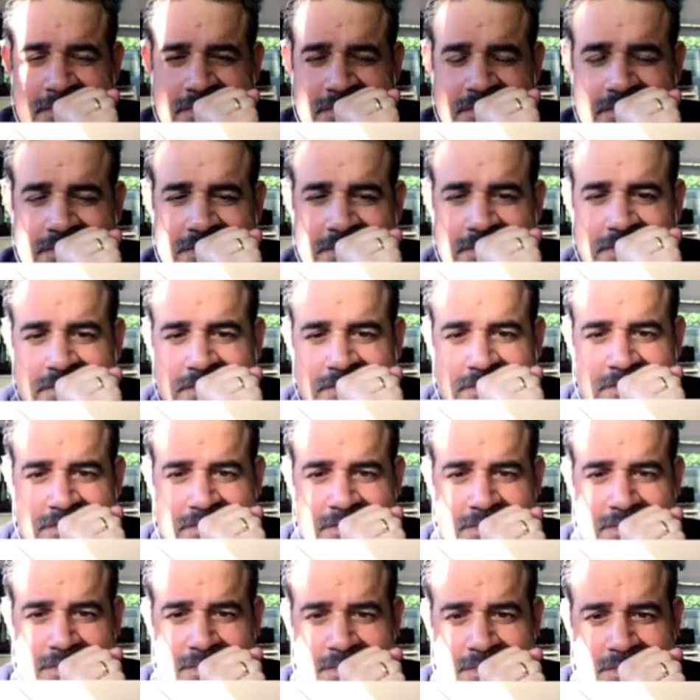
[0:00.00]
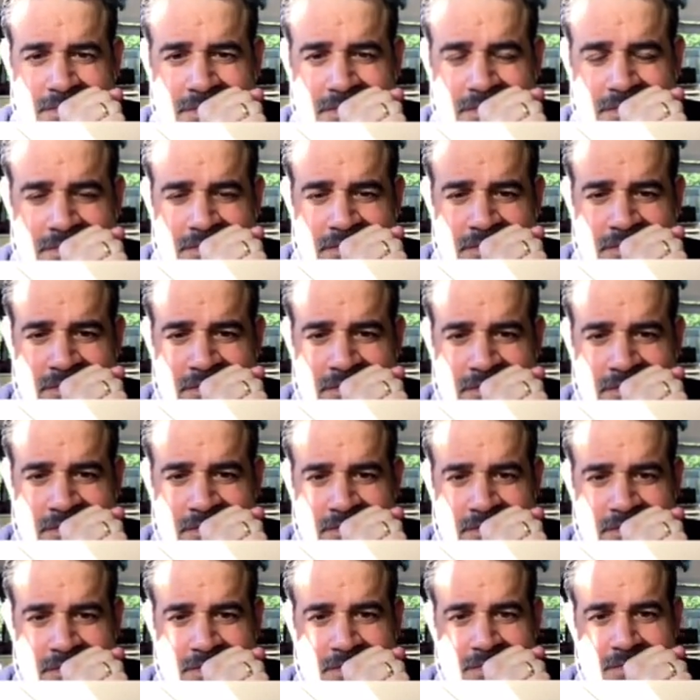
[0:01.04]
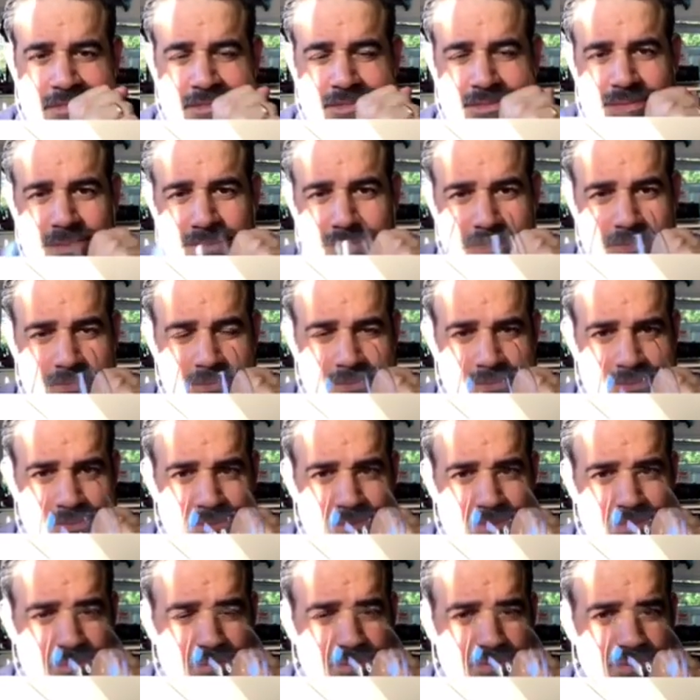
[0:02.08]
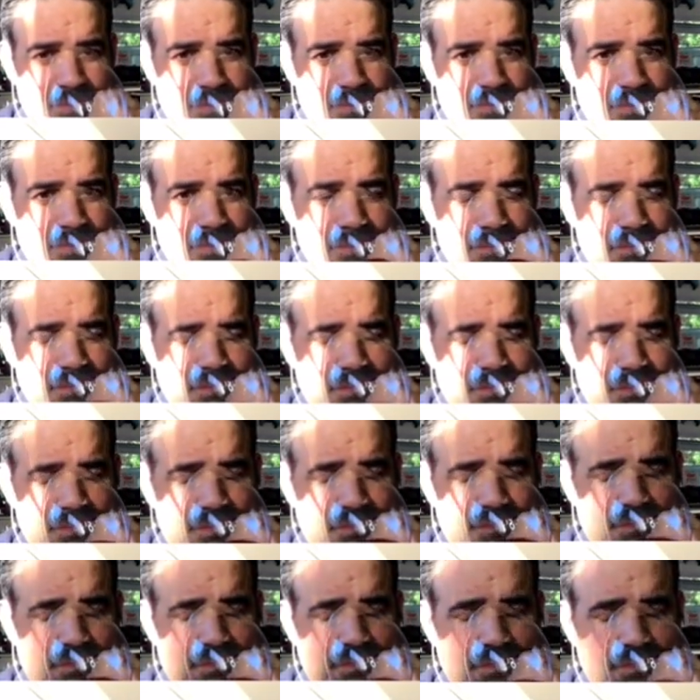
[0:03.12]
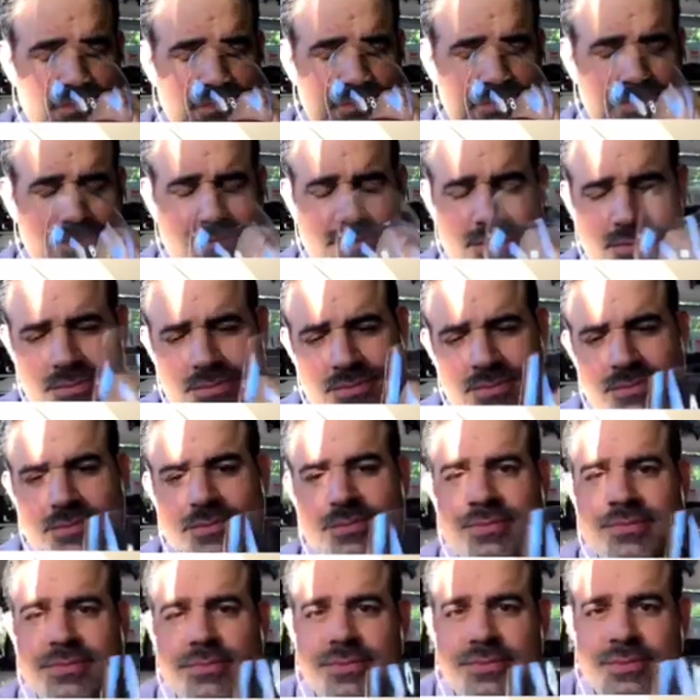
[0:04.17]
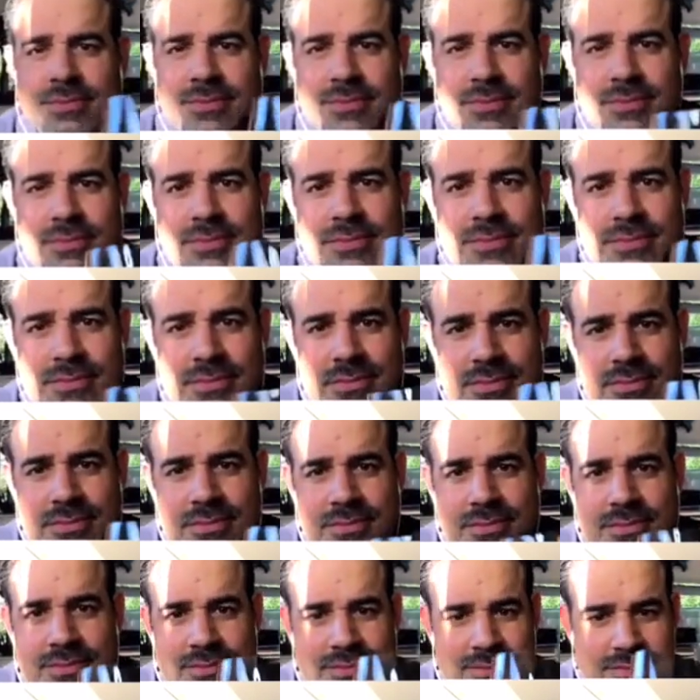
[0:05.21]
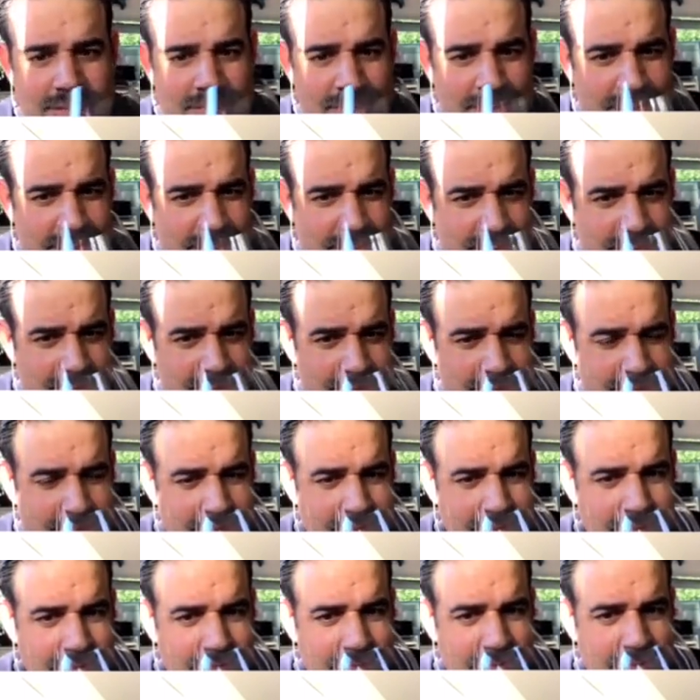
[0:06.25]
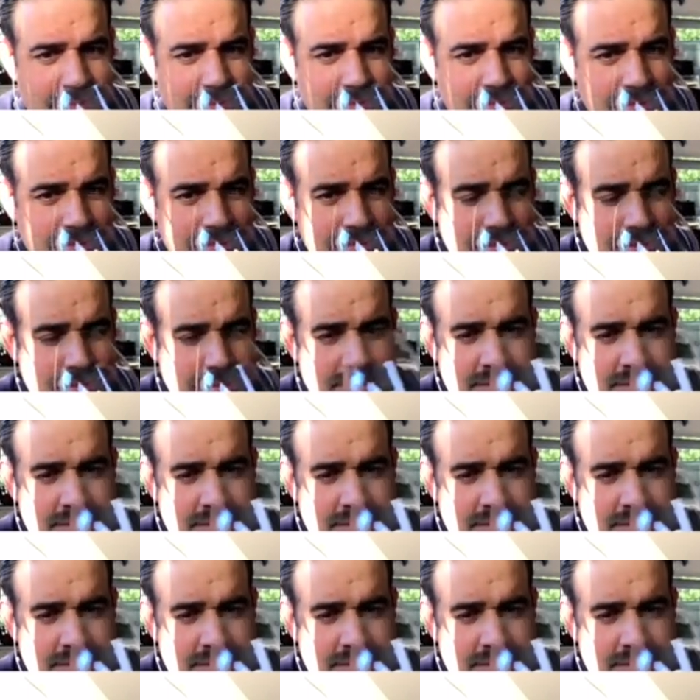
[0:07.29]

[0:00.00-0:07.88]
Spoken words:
The person shown says nothing.